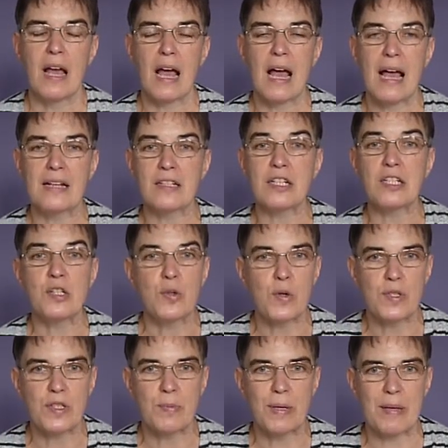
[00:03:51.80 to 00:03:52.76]
And I
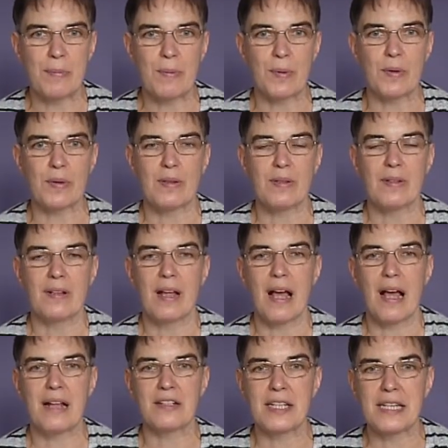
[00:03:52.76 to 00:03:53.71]
talk to people,
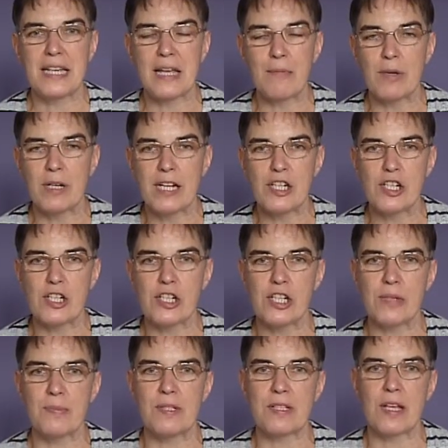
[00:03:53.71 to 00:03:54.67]
and I keep
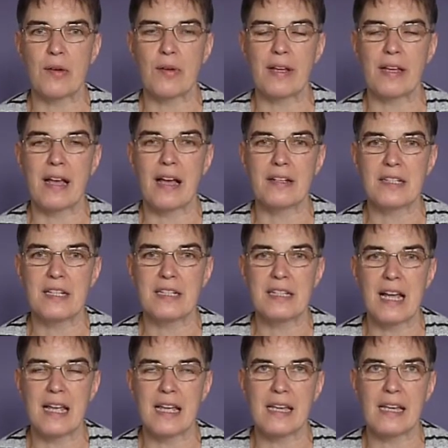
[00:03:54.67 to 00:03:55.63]
relationships going, and I
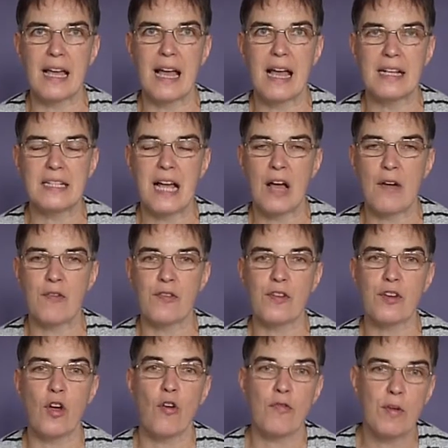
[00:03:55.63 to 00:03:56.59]
take care to have
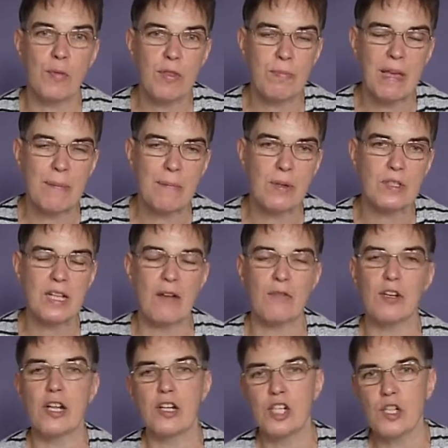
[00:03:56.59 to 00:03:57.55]
coffee with people, to have
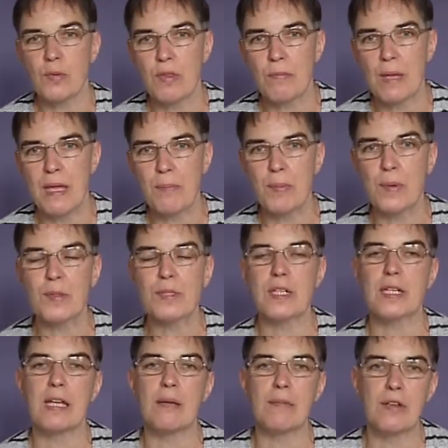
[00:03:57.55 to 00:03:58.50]
lunch with people, to
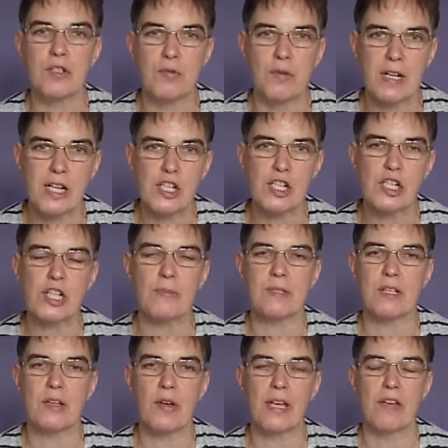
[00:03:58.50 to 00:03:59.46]
keep those
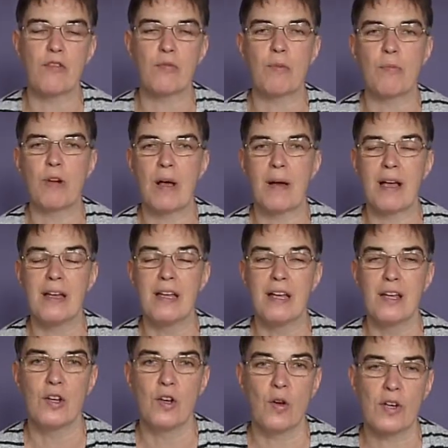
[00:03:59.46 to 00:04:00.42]
relationships going, even when we're
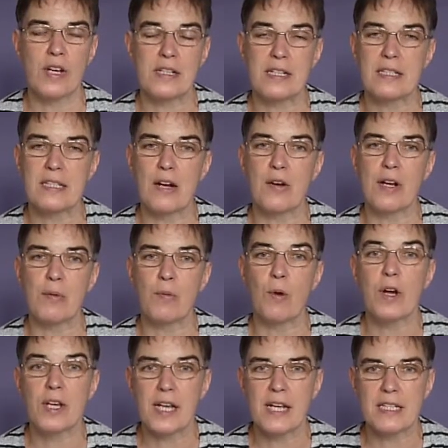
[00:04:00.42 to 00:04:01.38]
not necessarily
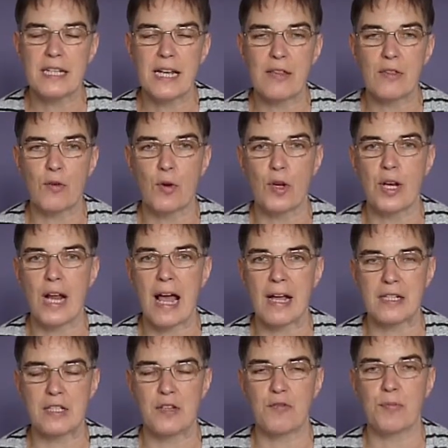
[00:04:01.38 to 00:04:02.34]
working together on an
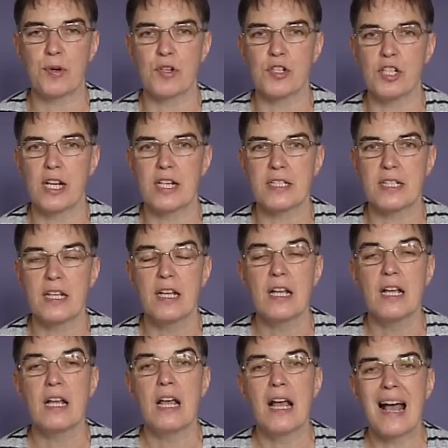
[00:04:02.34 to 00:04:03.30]
active project,
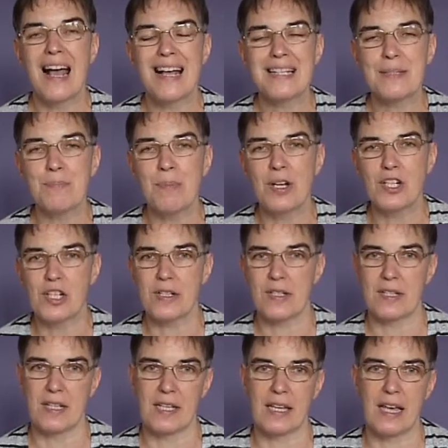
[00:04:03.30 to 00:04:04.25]
as much
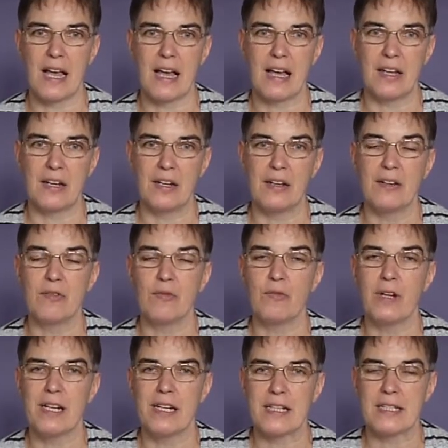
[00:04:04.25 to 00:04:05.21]
as I can,
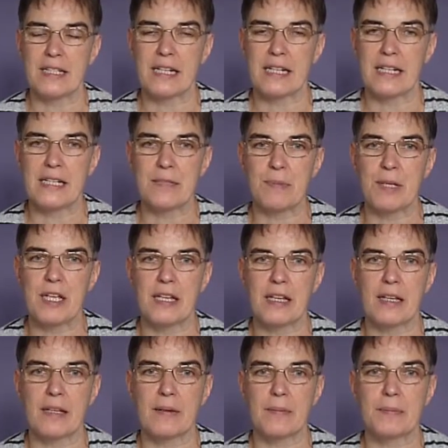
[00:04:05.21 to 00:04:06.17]
realistically
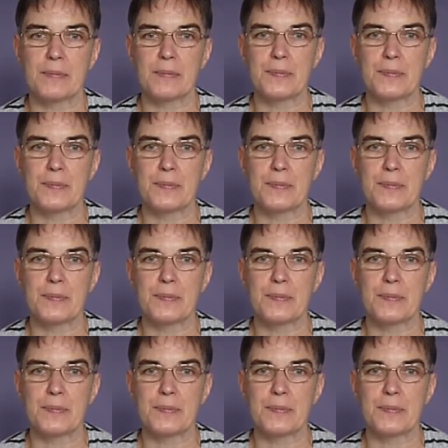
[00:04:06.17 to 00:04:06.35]
speaking.